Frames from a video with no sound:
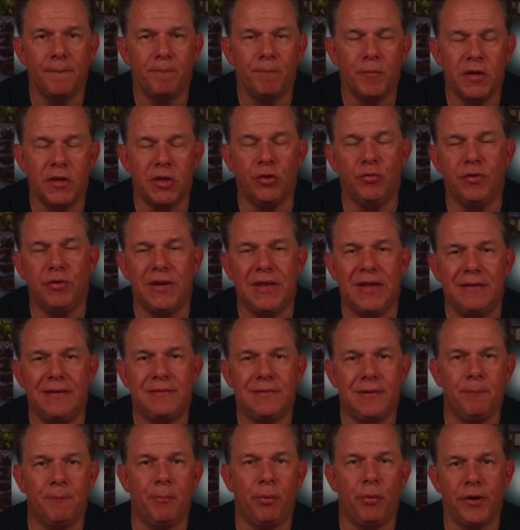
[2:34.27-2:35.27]
you need
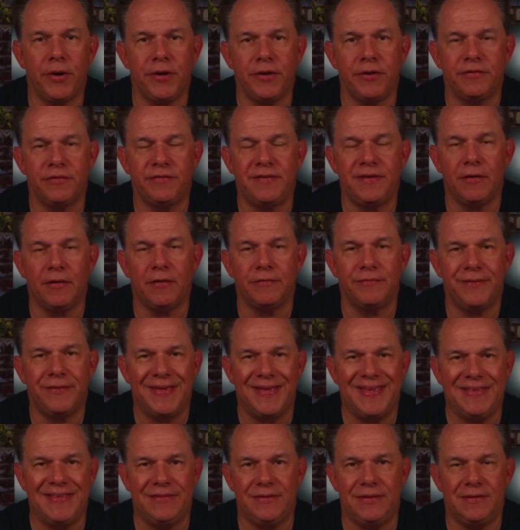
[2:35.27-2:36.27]
to put yourself
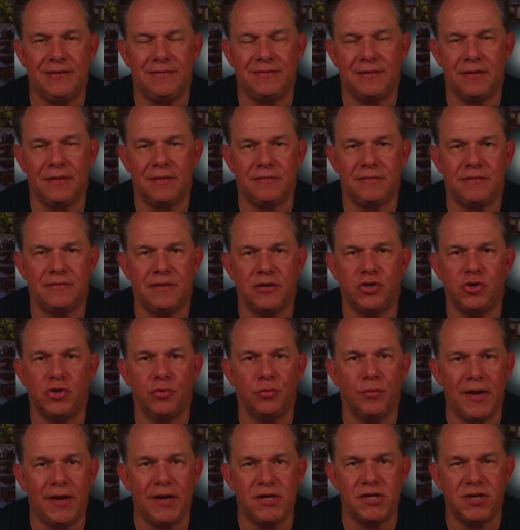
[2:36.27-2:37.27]
in these
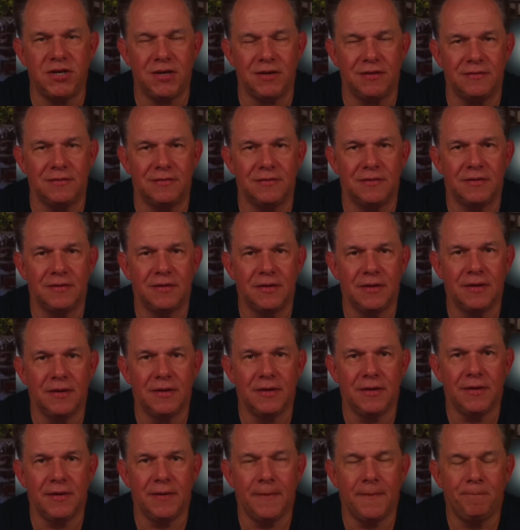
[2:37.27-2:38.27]
situations.
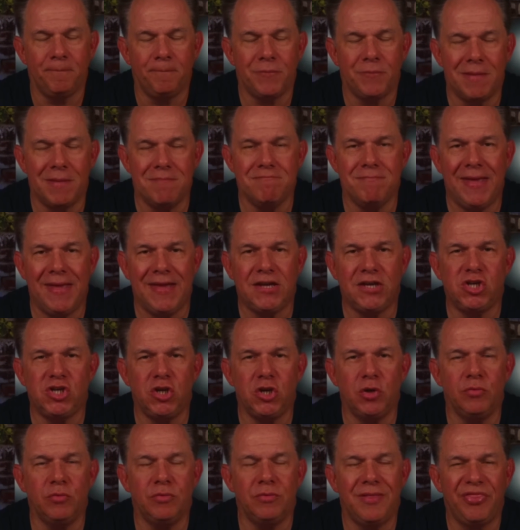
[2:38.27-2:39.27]
It makes
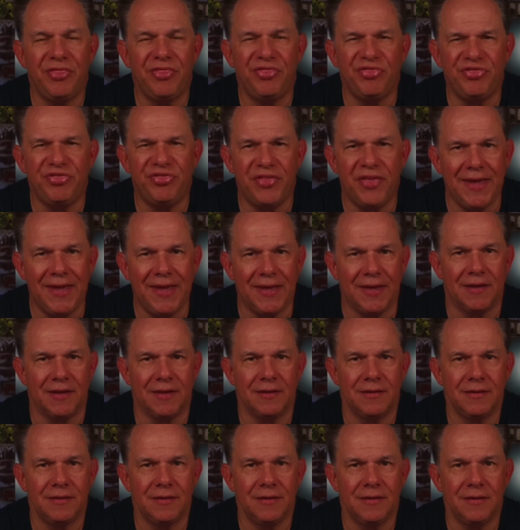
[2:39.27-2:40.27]
you think.
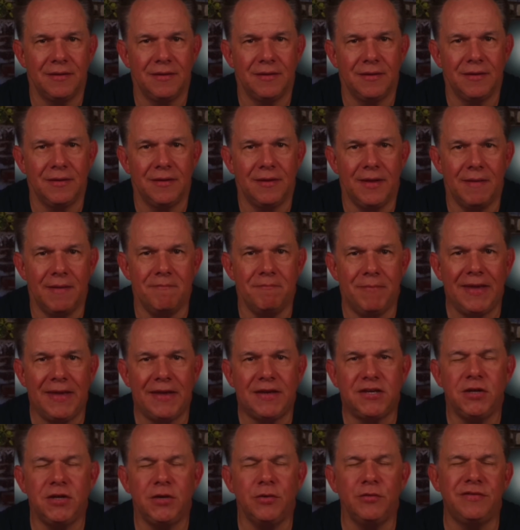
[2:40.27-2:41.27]
It
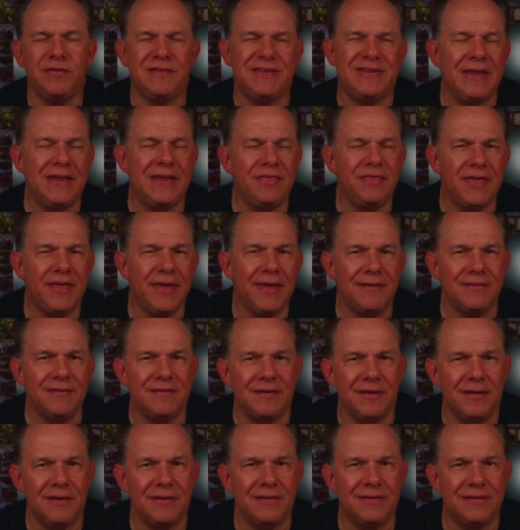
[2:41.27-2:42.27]
makes you see things
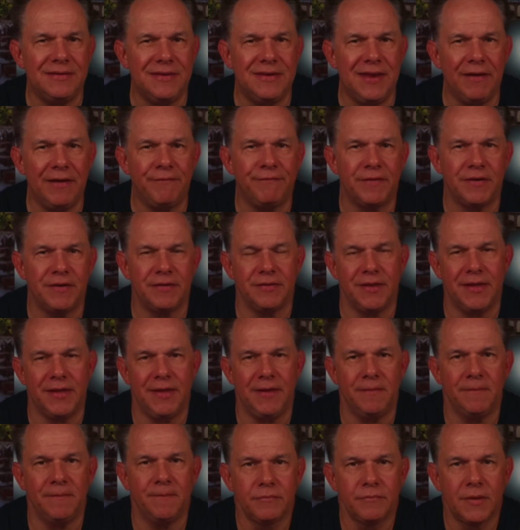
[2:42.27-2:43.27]

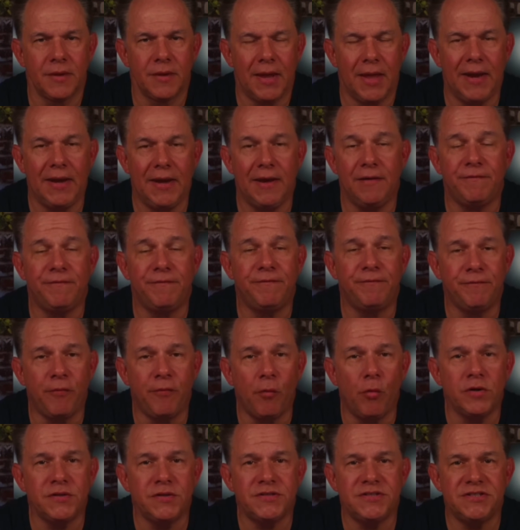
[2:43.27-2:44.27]
differently, and it
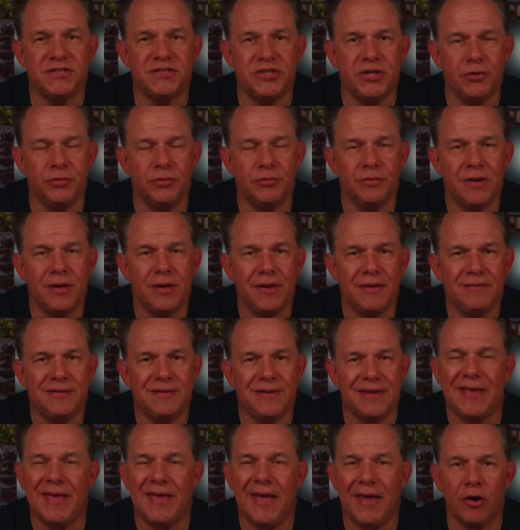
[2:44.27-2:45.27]
forces you to
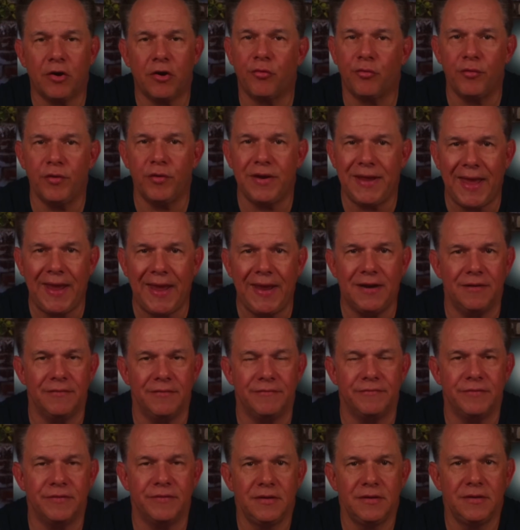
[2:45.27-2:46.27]
get
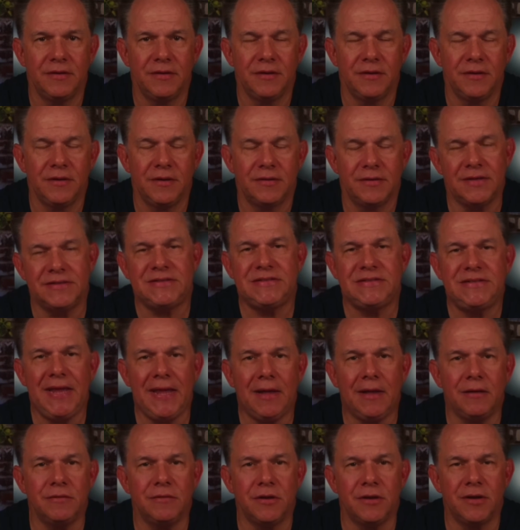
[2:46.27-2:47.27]
creative. Let's take
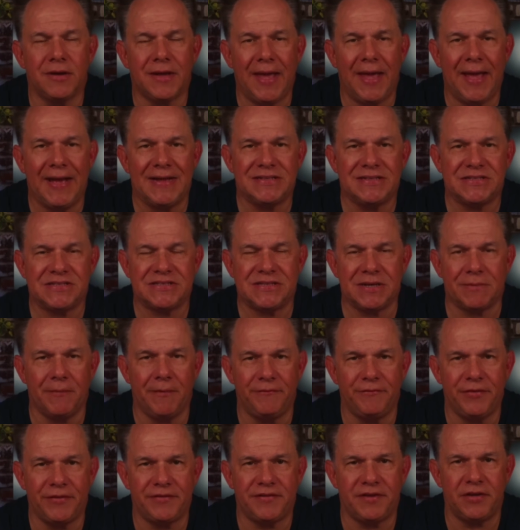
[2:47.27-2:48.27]
a look at some
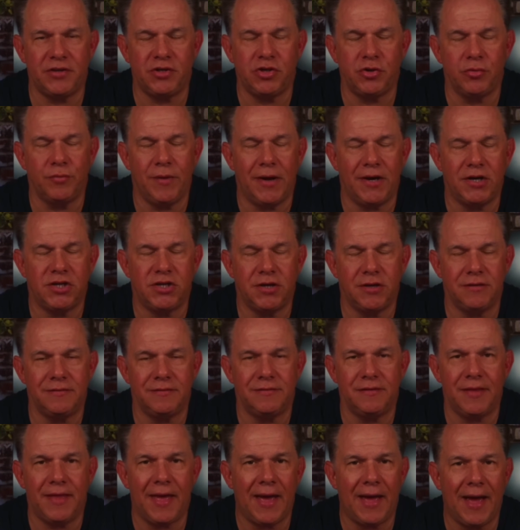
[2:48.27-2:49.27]
of the situations
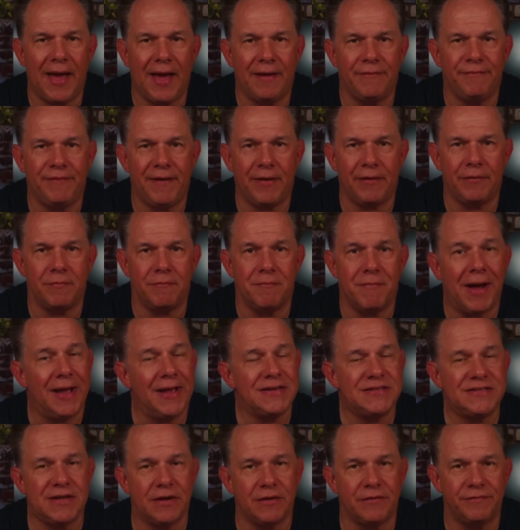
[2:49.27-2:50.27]
that I found
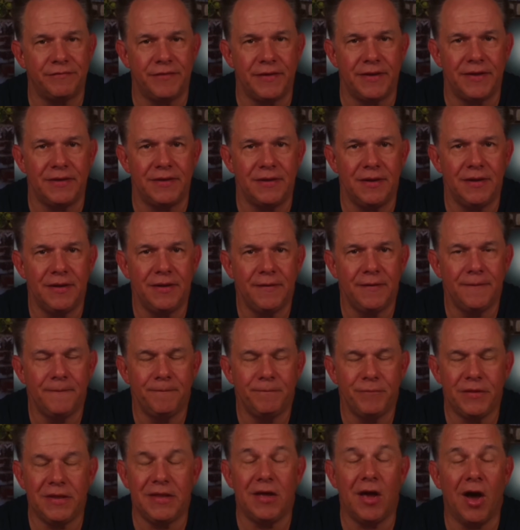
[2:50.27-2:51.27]
myself in
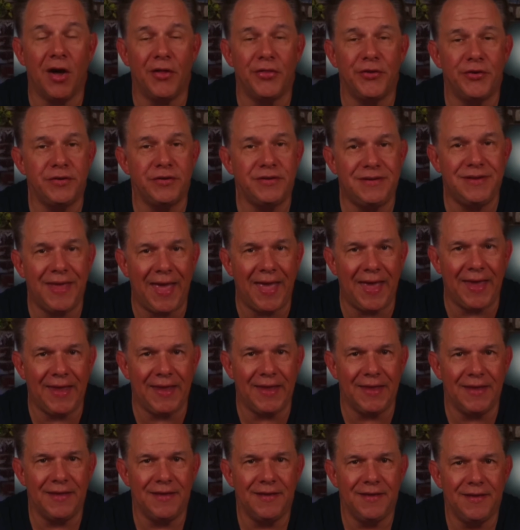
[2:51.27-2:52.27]
the other
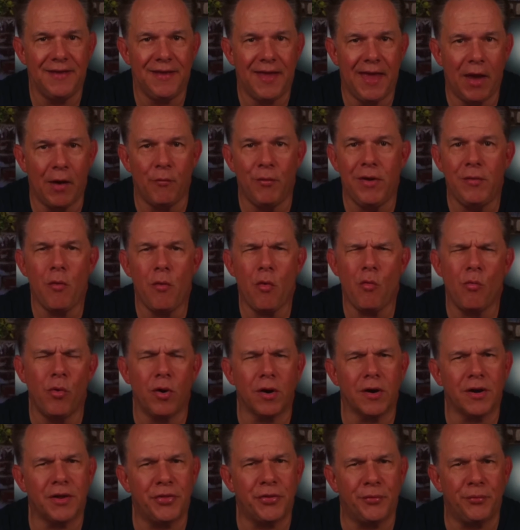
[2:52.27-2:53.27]
day, and we will
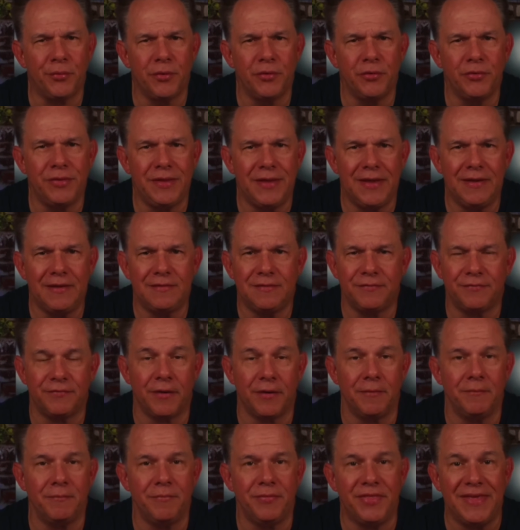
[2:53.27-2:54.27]
work through these
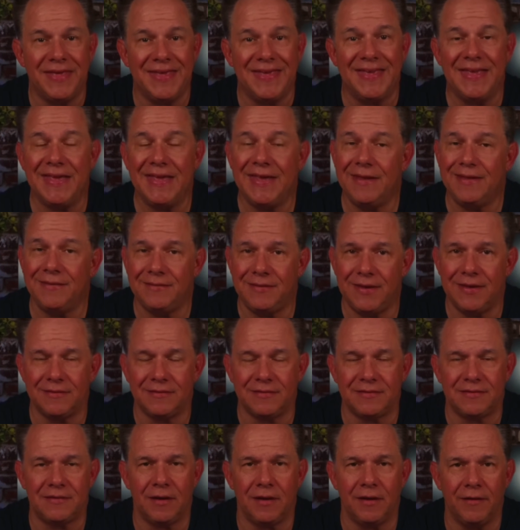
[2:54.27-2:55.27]
from the
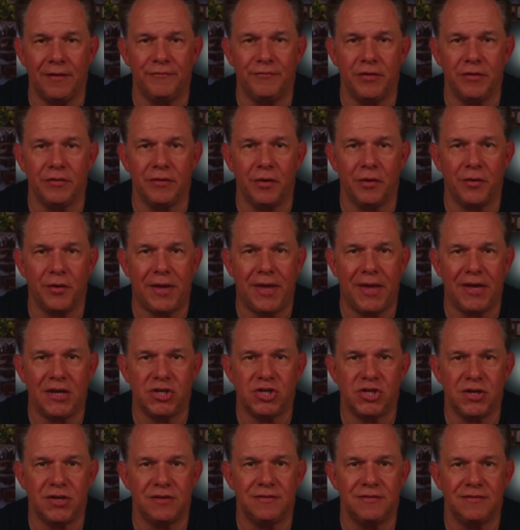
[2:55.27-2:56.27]
easiest of the
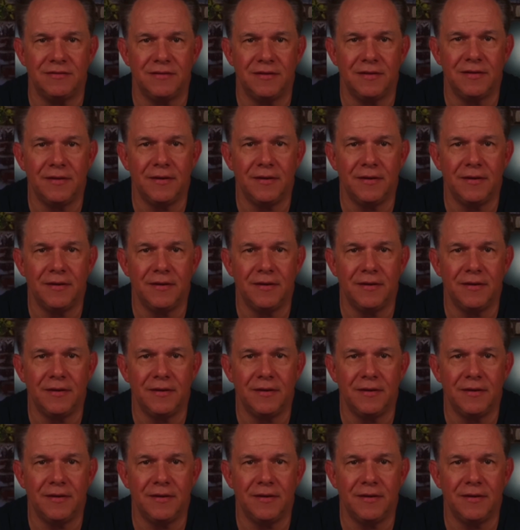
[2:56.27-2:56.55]
locations